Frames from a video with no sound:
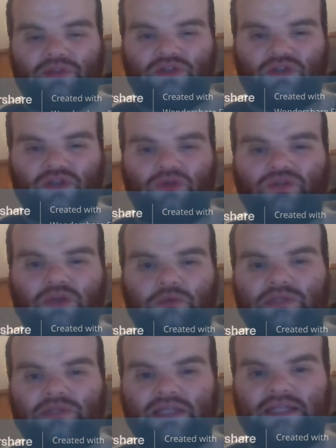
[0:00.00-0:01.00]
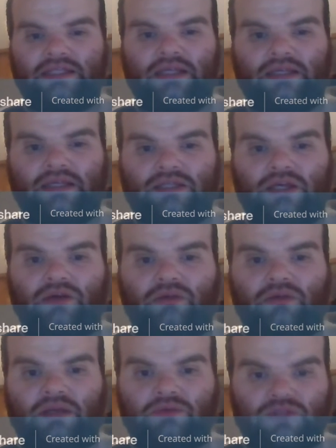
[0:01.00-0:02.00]
But the songs I was listening
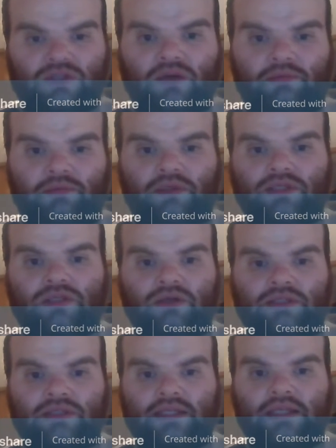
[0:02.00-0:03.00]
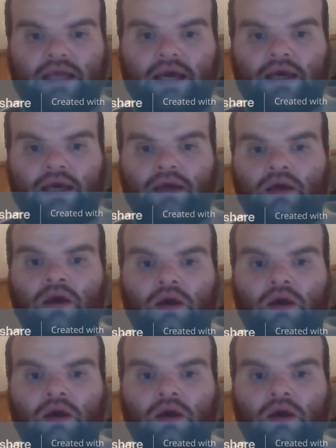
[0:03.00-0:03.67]
to, there was a couple of songs in there